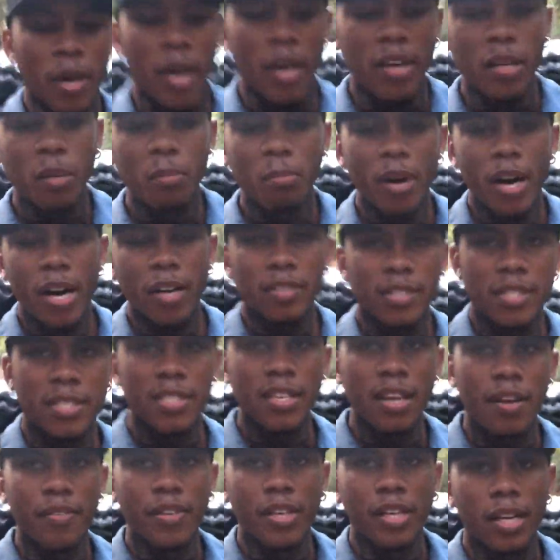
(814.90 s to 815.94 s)
at about
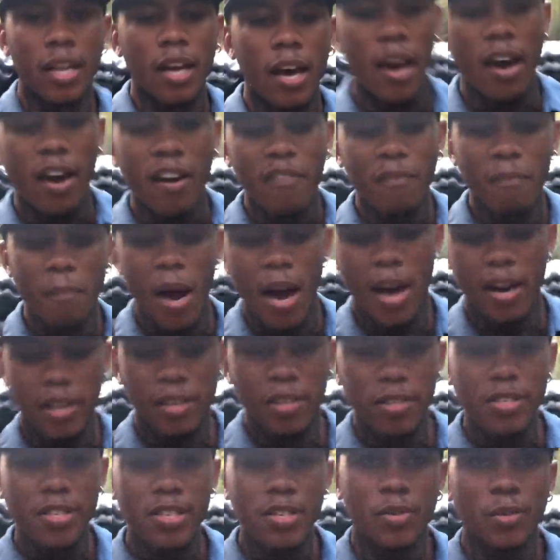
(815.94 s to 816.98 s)
7.5
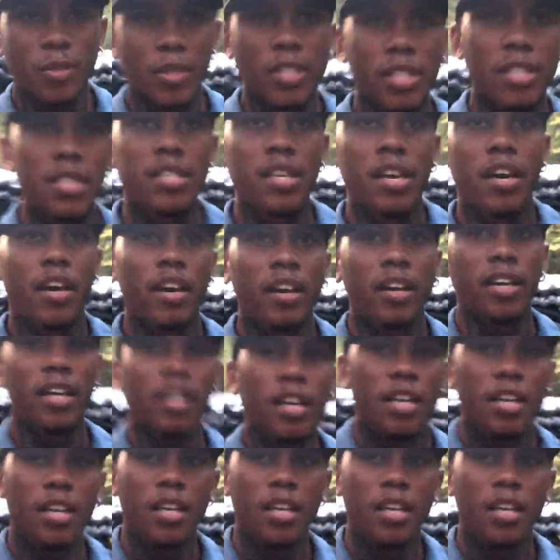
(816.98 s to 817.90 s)
miles on the day.